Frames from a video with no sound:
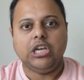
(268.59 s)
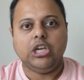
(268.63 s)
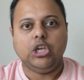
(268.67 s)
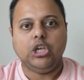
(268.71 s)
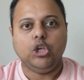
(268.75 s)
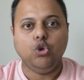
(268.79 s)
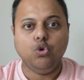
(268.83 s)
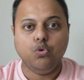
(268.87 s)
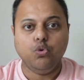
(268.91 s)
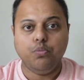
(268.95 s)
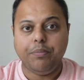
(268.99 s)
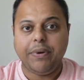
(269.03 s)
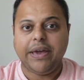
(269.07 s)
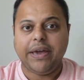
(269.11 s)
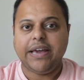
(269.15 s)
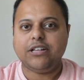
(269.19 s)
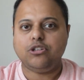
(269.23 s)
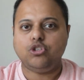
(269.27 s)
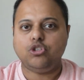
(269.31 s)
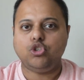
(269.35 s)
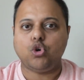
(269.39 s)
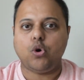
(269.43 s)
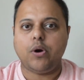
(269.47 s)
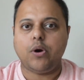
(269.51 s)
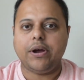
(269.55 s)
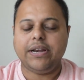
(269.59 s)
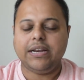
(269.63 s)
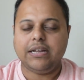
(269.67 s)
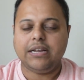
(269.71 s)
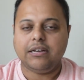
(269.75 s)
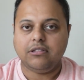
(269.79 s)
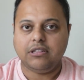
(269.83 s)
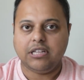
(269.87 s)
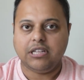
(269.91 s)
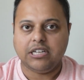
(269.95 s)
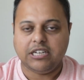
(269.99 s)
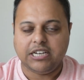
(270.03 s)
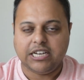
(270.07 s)
You may join
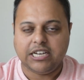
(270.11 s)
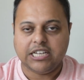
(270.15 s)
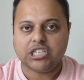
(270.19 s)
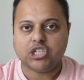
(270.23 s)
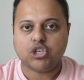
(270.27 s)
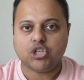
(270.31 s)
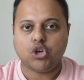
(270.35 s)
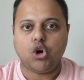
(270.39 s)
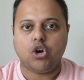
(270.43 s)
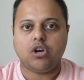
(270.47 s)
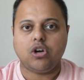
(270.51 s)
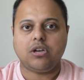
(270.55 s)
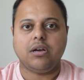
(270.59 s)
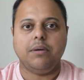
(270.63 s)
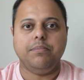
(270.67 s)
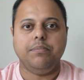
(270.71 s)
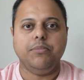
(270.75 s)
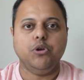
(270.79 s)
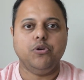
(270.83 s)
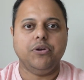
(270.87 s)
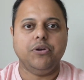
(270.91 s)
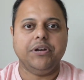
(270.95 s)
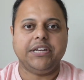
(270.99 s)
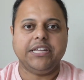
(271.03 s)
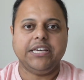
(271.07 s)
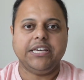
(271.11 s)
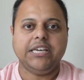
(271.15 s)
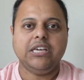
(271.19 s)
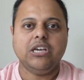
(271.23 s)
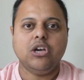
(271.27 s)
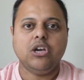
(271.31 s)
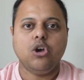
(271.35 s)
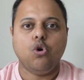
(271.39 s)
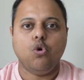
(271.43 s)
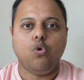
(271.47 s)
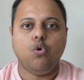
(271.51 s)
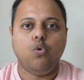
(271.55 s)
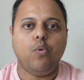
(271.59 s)
the Discord community
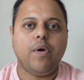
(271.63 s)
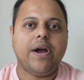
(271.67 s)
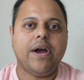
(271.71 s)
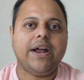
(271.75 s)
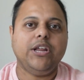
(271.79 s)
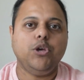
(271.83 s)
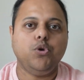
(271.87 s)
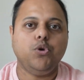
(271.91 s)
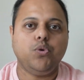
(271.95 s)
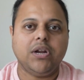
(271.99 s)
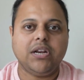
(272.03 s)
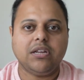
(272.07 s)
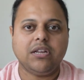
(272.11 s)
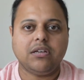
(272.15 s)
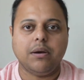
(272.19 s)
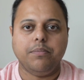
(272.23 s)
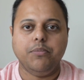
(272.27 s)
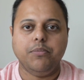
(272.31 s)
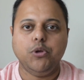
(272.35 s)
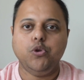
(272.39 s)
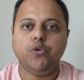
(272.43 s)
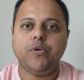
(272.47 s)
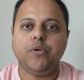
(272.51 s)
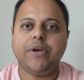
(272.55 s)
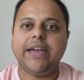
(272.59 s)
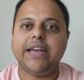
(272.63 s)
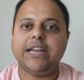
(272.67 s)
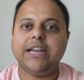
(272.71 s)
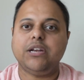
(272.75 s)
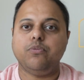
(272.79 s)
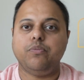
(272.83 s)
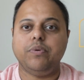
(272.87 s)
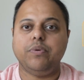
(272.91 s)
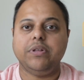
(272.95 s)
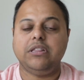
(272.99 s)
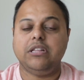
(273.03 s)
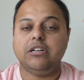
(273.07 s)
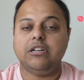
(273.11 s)
where you can communicate
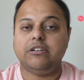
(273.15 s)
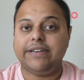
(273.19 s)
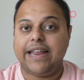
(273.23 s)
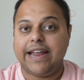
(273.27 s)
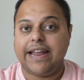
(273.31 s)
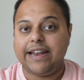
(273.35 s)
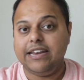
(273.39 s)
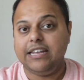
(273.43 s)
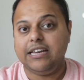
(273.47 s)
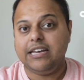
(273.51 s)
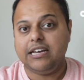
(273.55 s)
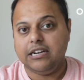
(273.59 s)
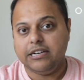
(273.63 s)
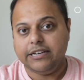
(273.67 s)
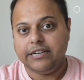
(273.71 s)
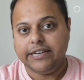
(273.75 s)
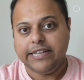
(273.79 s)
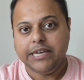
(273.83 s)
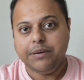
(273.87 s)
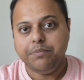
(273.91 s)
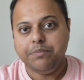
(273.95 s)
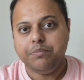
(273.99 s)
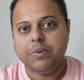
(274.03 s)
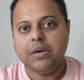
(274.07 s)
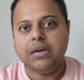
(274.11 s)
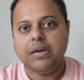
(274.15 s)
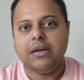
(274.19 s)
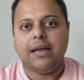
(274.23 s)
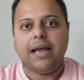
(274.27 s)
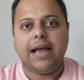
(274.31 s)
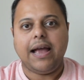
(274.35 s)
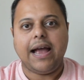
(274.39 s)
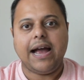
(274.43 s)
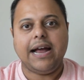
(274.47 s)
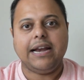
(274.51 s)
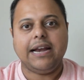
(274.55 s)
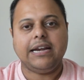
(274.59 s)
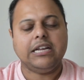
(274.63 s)
with the technical team
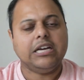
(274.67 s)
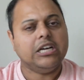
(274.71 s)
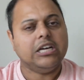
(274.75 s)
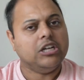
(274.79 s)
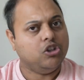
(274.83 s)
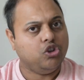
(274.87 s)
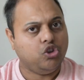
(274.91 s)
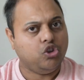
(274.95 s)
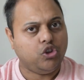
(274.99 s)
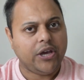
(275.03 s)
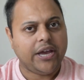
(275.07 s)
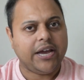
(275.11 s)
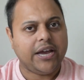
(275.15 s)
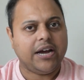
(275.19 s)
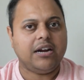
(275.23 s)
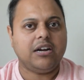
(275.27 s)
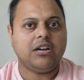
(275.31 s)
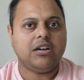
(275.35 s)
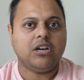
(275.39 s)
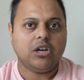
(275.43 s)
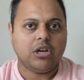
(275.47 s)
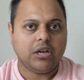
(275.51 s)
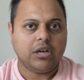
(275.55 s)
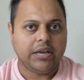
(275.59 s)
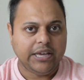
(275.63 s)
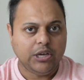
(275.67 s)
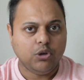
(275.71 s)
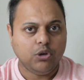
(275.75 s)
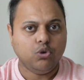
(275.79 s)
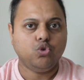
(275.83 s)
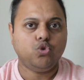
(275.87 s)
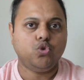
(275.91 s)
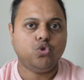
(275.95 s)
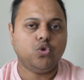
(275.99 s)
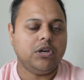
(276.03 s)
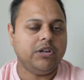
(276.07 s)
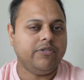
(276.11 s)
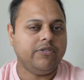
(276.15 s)
and they are
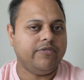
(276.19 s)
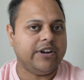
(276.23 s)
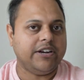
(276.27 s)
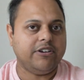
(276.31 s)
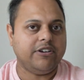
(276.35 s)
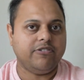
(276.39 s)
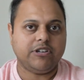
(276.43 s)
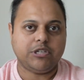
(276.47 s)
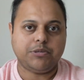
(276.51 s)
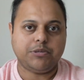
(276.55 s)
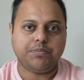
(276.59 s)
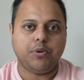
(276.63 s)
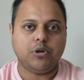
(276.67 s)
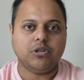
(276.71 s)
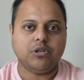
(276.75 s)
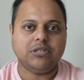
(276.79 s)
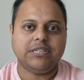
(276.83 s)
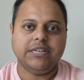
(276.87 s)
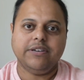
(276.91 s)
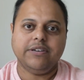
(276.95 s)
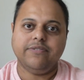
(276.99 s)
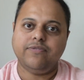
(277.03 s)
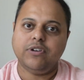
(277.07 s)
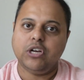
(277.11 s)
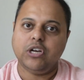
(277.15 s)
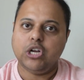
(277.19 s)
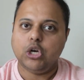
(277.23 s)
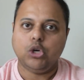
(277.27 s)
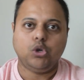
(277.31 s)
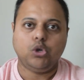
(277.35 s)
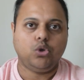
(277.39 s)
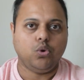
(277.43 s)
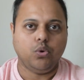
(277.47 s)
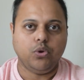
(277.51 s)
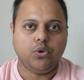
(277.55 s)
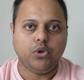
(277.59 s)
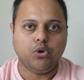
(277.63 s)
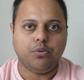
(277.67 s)
usually very responsive
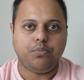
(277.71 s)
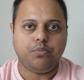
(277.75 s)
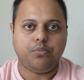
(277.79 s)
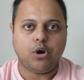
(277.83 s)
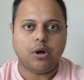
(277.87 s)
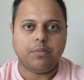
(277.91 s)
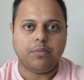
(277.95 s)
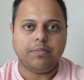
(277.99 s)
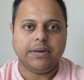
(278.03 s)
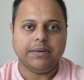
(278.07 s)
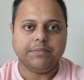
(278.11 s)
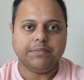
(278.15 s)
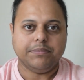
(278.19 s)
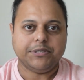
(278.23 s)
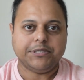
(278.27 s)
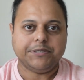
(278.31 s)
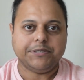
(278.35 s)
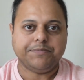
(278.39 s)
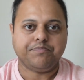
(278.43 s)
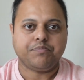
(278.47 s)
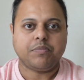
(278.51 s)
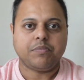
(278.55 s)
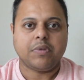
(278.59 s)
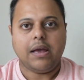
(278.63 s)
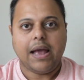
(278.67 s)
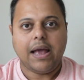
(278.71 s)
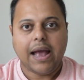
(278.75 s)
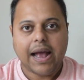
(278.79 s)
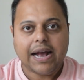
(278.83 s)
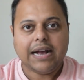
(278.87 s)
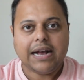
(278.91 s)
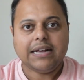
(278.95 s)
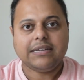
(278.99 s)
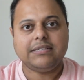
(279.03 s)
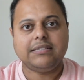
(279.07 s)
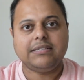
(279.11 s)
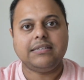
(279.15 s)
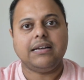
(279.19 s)
to your problems
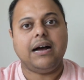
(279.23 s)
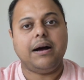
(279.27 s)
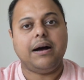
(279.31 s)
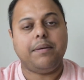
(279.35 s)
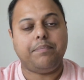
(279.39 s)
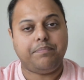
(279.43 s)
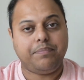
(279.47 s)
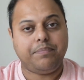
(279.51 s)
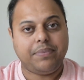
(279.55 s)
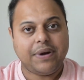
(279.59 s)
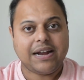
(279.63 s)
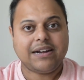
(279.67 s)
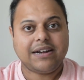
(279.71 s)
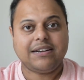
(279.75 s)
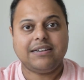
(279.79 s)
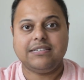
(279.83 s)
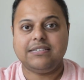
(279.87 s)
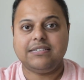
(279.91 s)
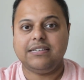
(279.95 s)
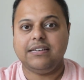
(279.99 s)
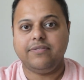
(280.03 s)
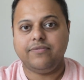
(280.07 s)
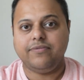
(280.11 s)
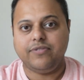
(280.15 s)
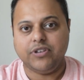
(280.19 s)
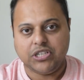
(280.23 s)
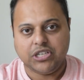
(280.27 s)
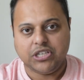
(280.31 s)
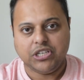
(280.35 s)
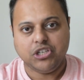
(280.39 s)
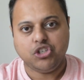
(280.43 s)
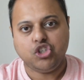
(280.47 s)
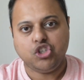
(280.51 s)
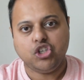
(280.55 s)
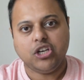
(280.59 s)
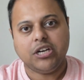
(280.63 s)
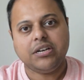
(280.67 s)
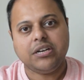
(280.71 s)
as a practicing
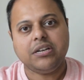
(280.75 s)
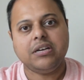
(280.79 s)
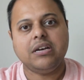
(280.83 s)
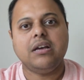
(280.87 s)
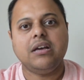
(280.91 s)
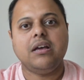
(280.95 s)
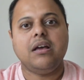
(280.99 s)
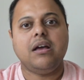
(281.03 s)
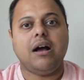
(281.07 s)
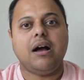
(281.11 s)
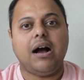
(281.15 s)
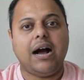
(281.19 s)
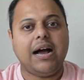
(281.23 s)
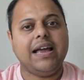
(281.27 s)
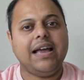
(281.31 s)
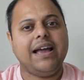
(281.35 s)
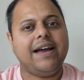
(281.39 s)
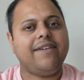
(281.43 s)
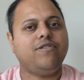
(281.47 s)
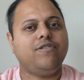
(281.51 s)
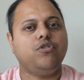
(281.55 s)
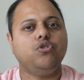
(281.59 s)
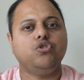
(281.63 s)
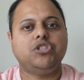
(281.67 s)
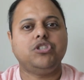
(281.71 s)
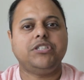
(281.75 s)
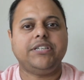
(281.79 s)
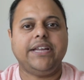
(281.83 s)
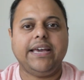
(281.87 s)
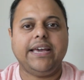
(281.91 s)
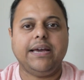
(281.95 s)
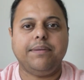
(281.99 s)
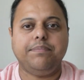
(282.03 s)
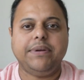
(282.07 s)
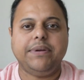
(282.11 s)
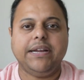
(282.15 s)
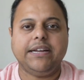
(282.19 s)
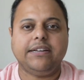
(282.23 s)
physician, I have to stay
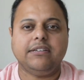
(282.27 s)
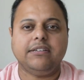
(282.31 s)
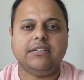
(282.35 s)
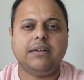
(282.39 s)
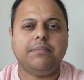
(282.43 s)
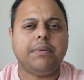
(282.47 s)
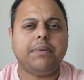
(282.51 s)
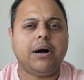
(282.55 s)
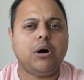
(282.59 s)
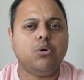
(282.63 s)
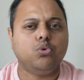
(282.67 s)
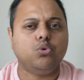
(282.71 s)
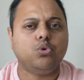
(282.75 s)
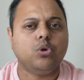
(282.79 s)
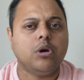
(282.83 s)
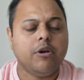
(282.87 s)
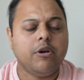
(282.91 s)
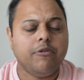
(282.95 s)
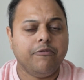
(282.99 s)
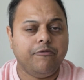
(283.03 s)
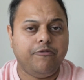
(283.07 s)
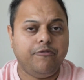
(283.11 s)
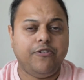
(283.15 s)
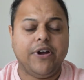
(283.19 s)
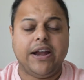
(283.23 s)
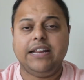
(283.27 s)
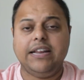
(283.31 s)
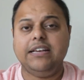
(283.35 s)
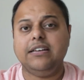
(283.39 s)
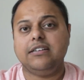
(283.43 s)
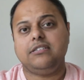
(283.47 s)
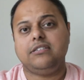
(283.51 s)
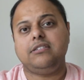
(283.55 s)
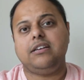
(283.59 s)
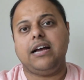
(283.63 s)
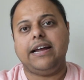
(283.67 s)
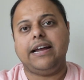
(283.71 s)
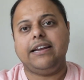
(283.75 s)
updated about
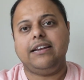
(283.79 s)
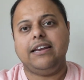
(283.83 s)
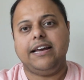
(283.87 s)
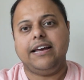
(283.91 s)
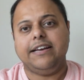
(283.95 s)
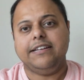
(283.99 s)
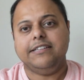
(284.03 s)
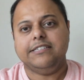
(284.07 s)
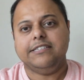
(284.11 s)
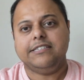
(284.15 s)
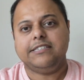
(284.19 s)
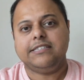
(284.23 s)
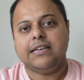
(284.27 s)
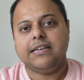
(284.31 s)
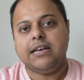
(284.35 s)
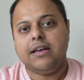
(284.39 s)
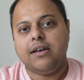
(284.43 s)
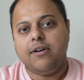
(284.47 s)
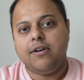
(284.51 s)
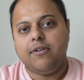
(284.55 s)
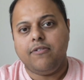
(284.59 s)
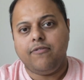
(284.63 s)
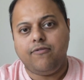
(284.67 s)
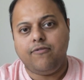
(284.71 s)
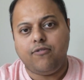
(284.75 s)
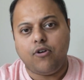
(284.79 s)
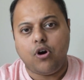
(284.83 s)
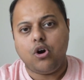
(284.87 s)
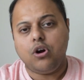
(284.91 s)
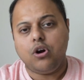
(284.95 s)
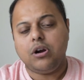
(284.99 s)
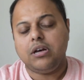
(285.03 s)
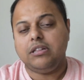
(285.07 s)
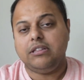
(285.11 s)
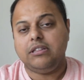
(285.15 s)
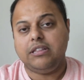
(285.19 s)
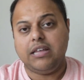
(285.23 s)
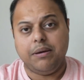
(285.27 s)
various guidelines.
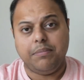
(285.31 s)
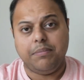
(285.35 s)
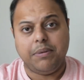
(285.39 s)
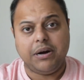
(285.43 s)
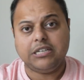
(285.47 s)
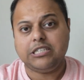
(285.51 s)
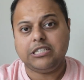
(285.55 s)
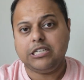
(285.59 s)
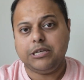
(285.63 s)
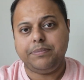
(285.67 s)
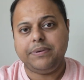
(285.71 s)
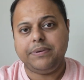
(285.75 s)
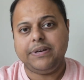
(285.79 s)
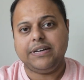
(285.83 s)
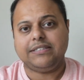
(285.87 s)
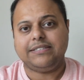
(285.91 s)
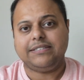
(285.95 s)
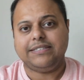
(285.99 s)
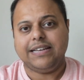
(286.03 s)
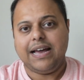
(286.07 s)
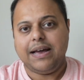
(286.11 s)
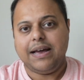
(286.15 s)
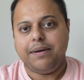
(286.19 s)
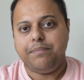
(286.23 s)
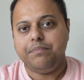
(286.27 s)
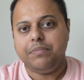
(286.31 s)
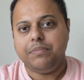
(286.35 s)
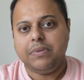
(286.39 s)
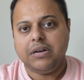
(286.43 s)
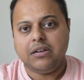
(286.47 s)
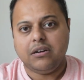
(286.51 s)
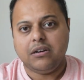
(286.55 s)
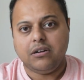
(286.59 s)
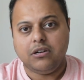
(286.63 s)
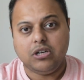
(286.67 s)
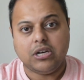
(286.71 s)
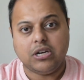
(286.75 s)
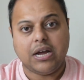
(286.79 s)
For the MRCP exam,
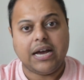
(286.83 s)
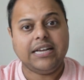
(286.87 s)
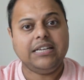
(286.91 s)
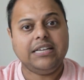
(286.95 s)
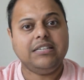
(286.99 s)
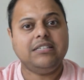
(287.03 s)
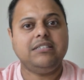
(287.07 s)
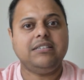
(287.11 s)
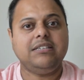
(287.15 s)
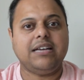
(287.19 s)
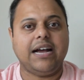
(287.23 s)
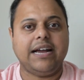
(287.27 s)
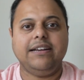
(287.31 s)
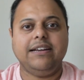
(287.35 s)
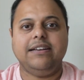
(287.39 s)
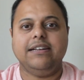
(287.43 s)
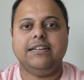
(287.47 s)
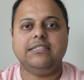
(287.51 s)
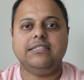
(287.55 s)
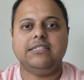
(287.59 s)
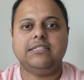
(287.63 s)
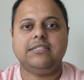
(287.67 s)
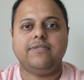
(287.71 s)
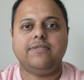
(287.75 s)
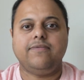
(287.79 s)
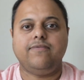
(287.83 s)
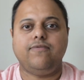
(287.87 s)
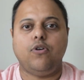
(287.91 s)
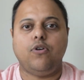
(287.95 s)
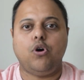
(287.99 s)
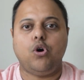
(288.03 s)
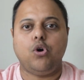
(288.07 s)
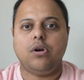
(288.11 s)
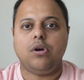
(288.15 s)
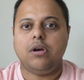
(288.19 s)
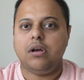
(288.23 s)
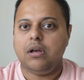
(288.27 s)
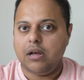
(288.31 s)
NICE guidance
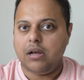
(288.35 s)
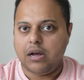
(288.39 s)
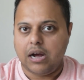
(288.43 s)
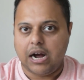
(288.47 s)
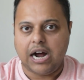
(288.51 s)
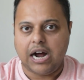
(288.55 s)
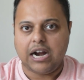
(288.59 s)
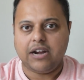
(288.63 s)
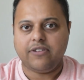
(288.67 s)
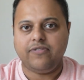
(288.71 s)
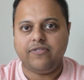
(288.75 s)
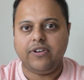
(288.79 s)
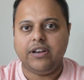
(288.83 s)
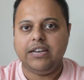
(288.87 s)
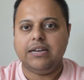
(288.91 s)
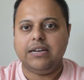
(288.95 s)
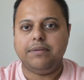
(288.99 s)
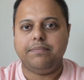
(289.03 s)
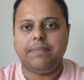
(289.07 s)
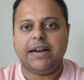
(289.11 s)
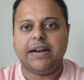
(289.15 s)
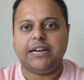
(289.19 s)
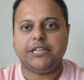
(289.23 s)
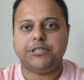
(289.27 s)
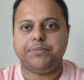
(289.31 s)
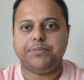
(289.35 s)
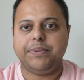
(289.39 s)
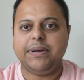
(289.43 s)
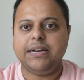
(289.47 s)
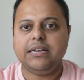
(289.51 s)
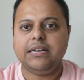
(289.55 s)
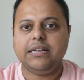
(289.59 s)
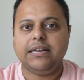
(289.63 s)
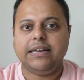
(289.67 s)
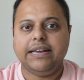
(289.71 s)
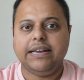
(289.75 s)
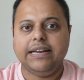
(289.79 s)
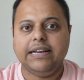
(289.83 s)
for heart failure
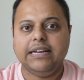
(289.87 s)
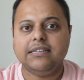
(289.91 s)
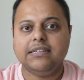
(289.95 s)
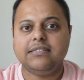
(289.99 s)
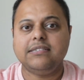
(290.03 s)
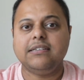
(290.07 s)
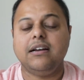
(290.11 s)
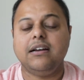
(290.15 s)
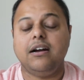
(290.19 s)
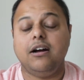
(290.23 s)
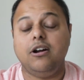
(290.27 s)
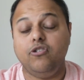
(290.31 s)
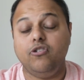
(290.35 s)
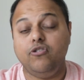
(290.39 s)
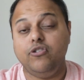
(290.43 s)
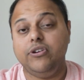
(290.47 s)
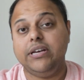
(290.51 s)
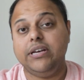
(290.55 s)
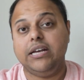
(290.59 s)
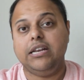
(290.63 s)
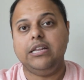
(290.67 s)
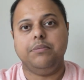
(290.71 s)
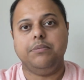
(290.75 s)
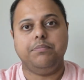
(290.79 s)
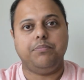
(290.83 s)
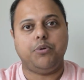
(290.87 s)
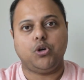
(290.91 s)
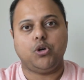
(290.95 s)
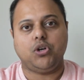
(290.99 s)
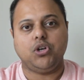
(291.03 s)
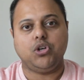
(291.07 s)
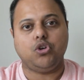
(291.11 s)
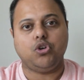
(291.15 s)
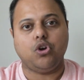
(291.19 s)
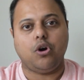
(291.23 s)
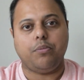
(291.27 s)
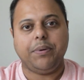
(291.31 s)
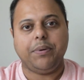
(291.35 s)
management is a really
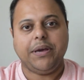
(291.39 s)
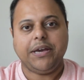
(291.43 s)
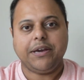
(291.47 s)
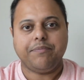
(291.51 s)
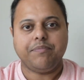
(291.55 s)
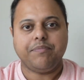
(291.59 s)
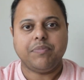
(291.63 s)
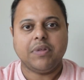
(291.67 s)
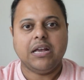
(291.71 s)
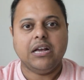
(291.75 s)
important topic.